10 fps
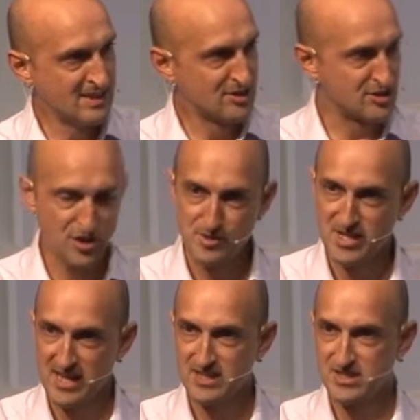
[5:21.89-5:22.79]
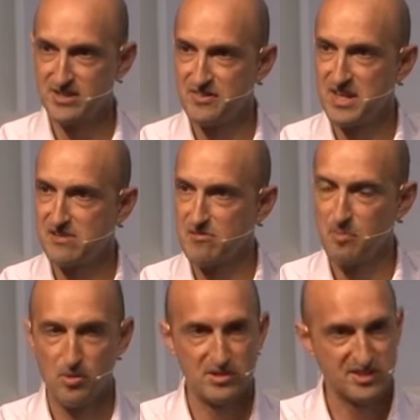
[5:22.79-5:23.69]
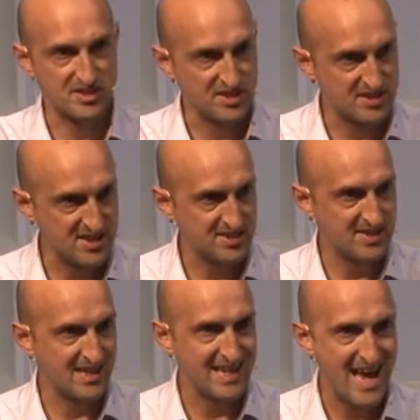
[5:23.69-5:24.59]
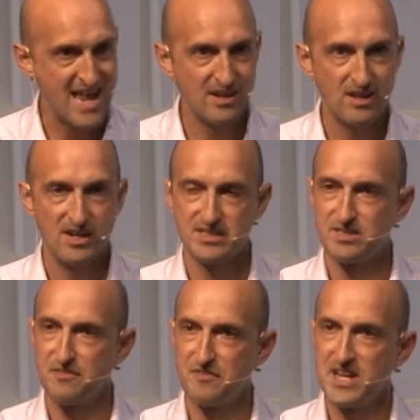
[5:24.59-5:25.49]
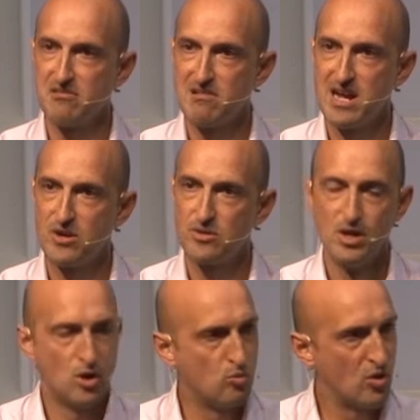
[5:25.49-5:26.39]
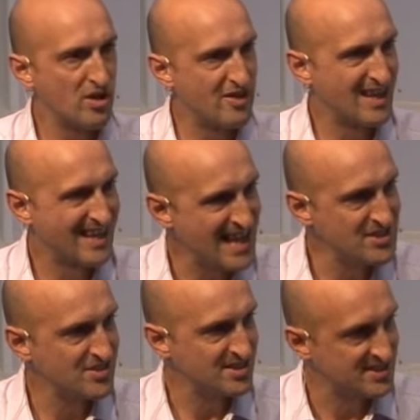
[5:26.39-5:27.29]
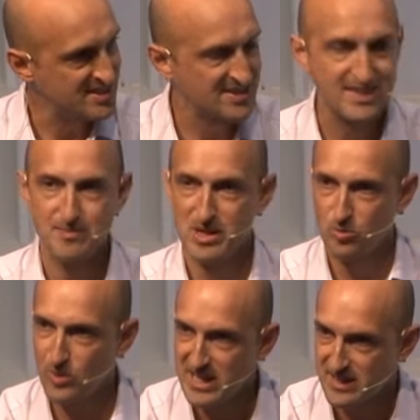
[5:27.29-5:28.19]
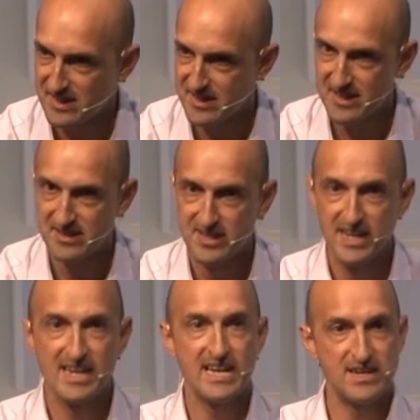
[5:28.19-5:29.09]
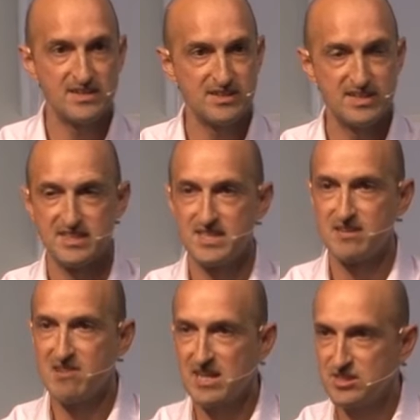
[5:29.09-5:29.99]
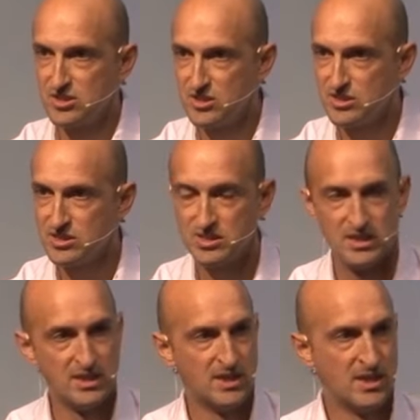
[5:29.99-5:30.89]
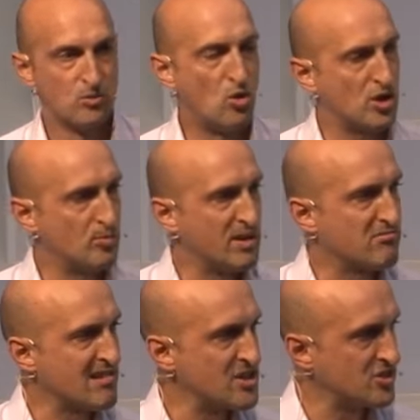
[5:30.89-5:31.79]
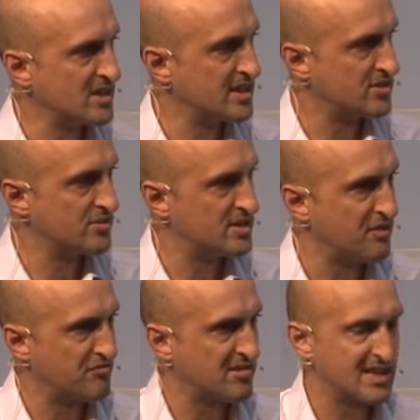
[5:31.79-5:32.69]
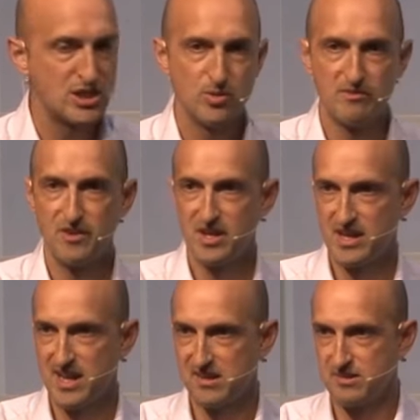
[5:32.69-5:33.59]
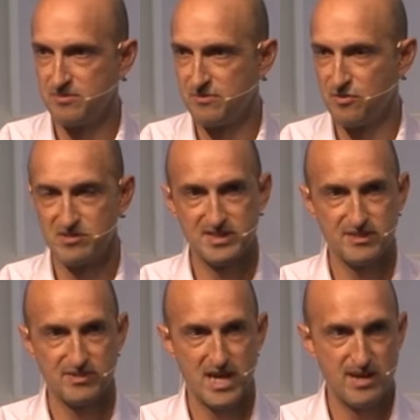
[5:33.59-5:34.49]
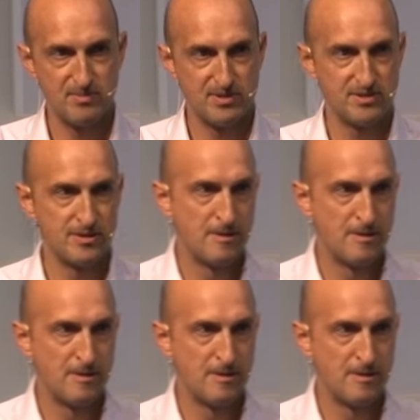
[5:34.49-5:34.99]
The totality of these reports are statistically analyzed to figure out what are the latent systemic weaknesses that are leading to these near accidents. What can we rationally do differently to avert an accident before it's even happened?